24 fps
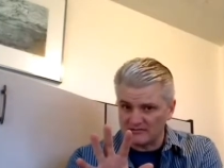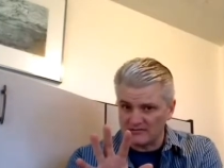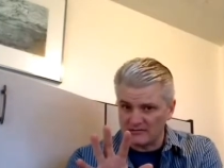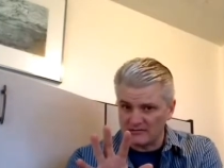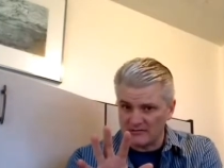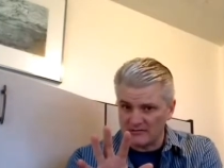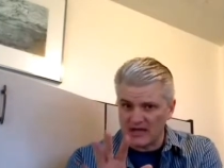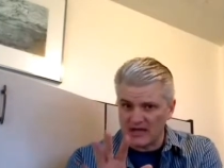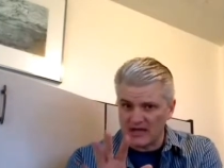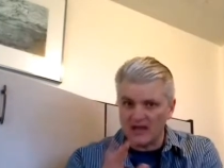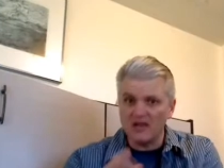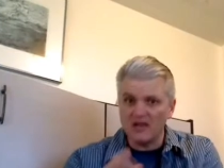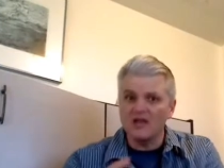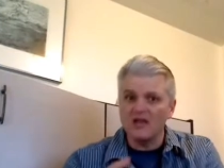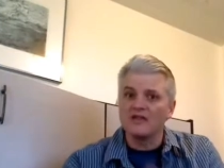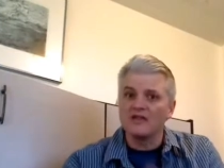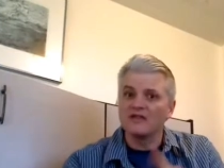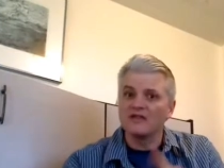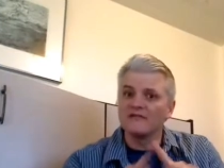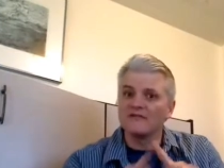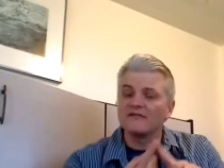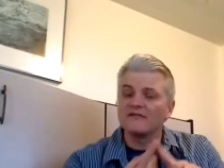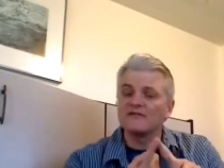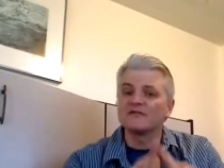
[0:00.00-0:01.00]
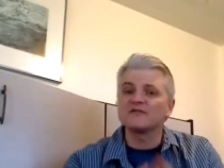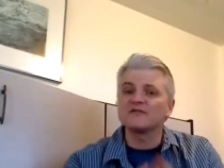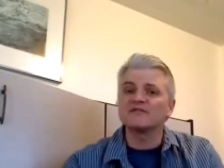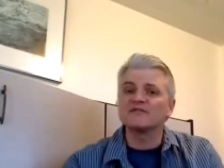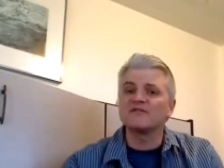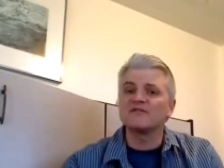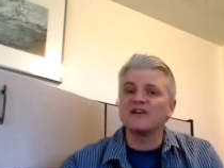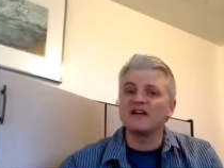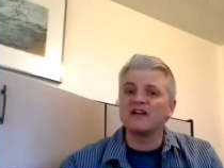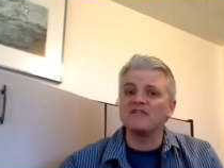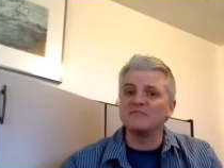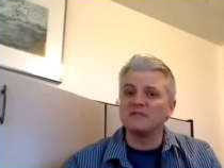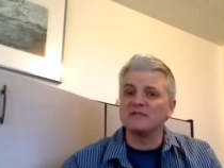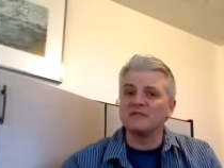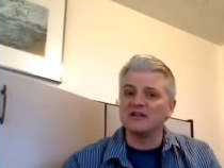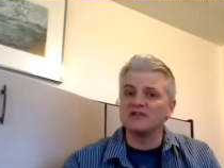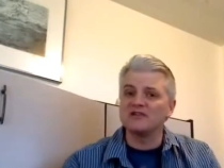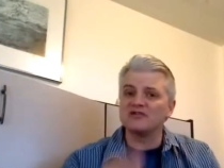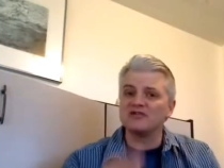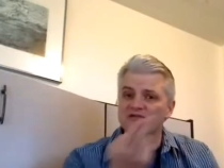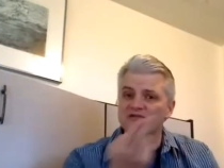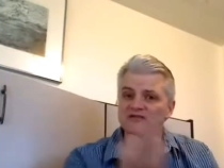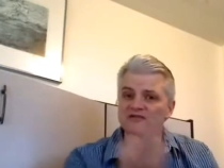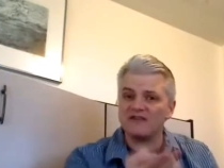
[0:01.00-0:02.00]
Okay? The first five
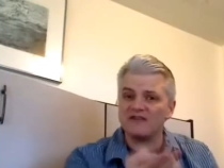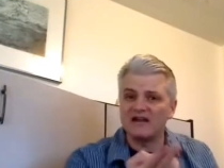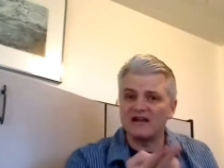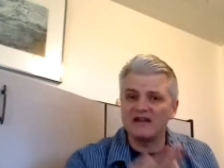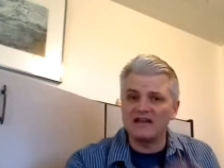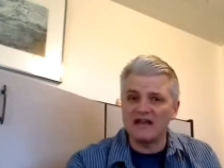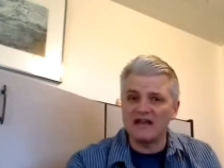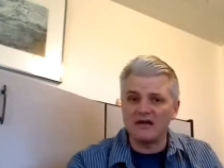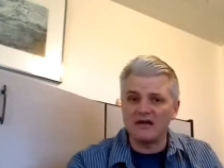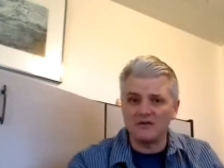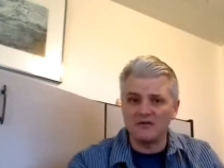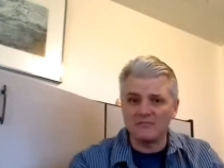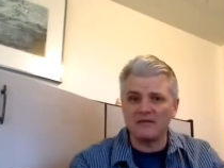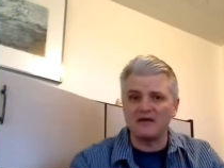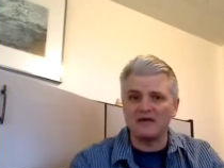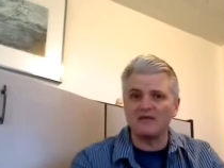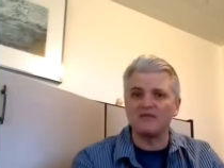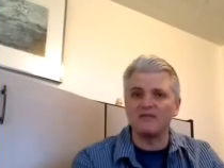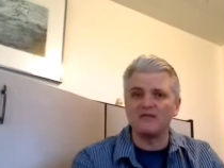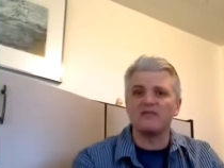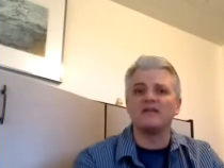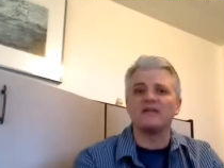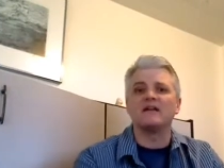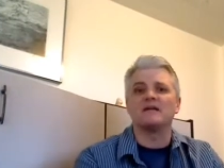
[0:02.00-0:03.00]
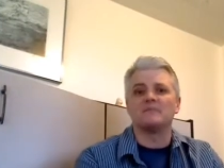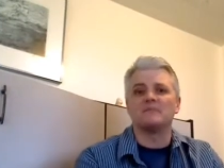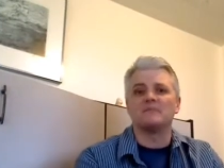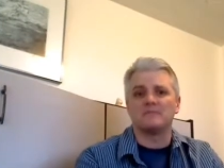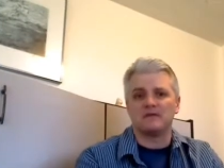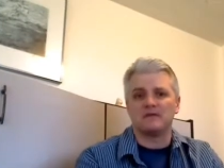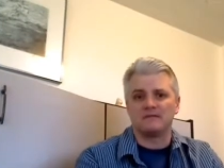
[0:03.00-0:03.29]
minutes you find out about them